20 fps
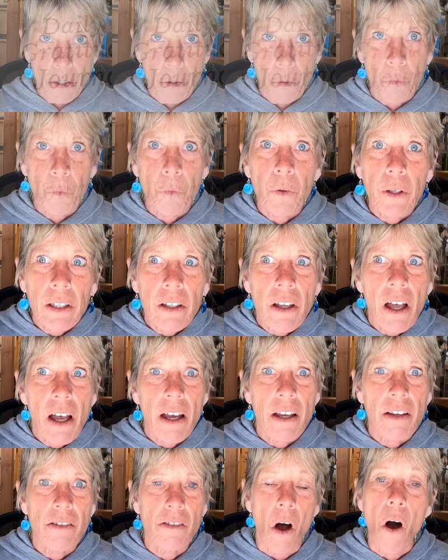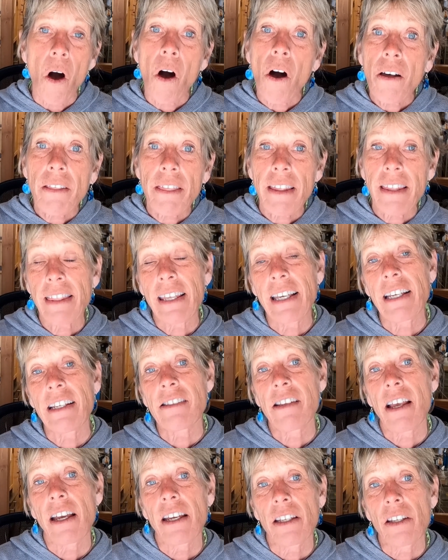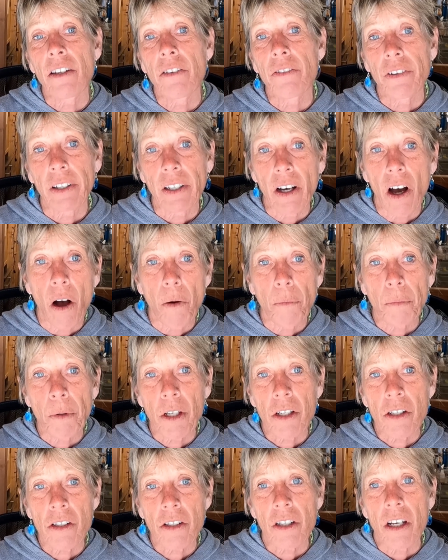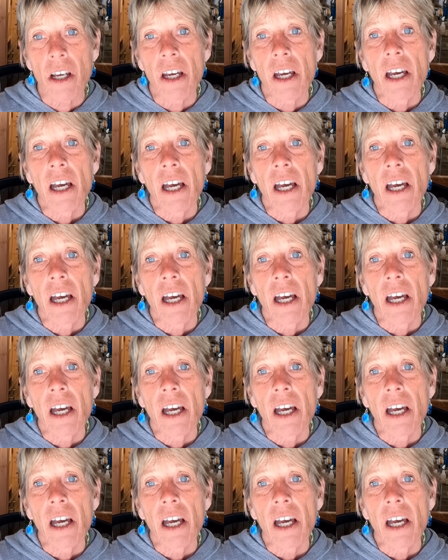you realize all the things that you've accomplished,